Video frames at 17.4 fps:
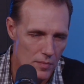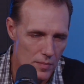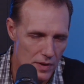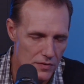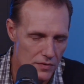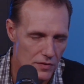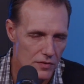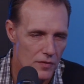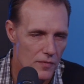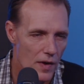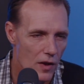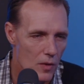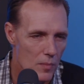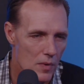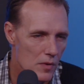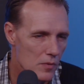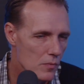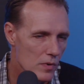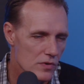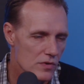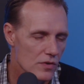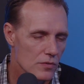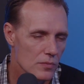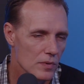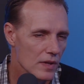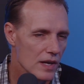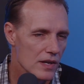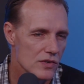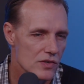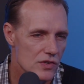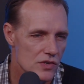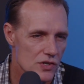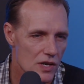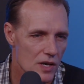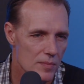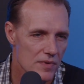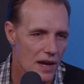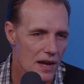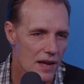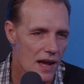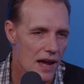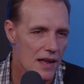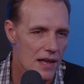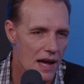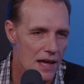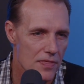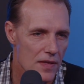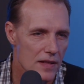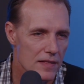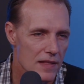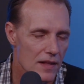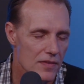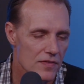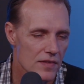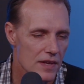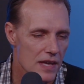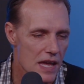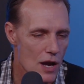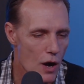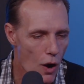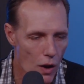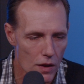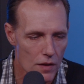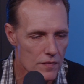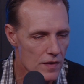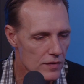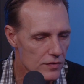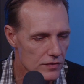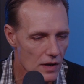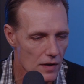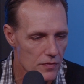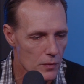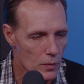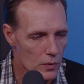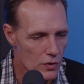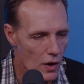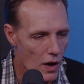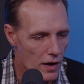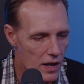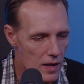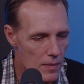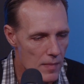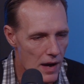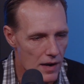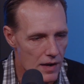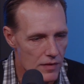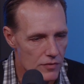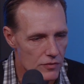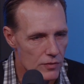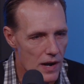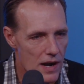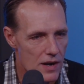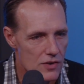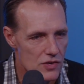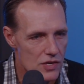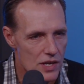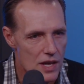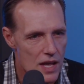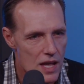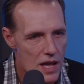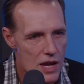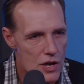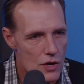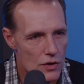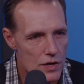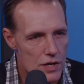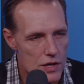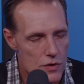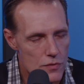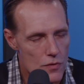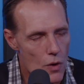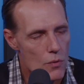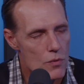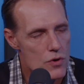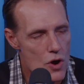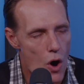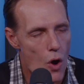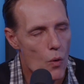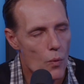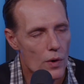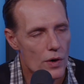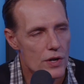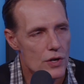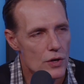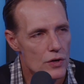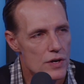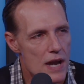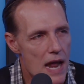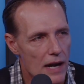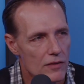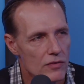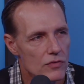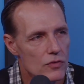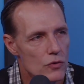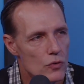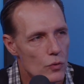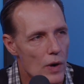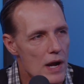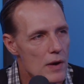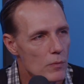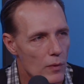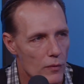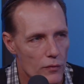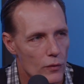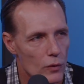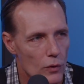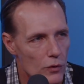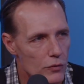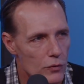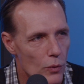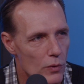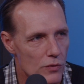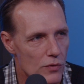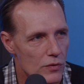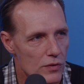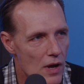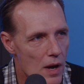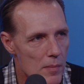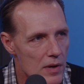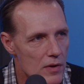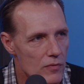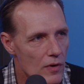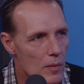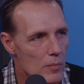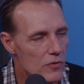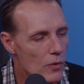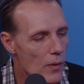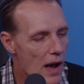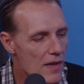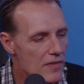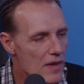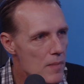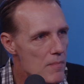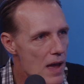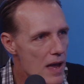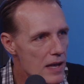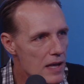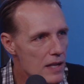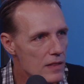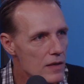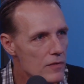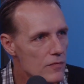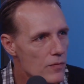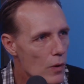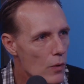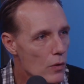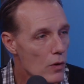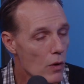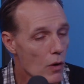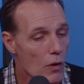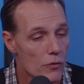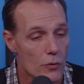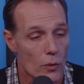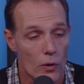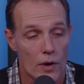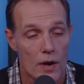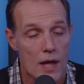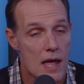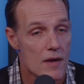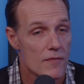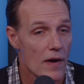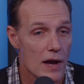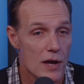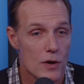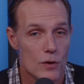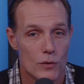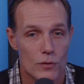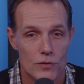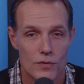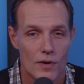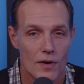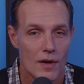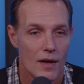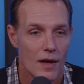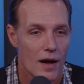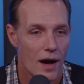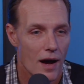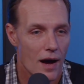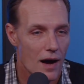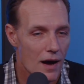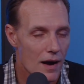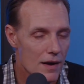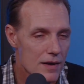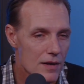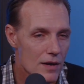business development, which is relationships, I think that's the key. All of this stuff that we're talking about in strategy, you don't know where your next great referral source is coming from. So as I'm making these phone calls, or if I use a